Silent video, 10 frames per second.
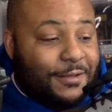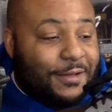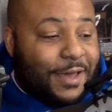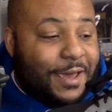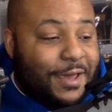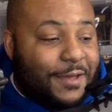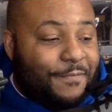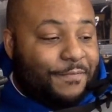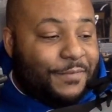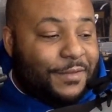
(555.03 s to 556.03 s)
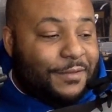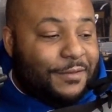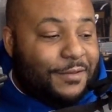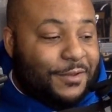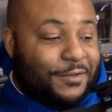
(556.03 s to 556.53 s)
And,
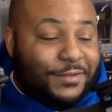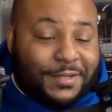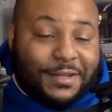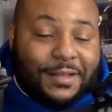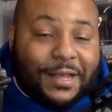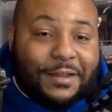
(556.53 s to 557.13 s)
you see a lot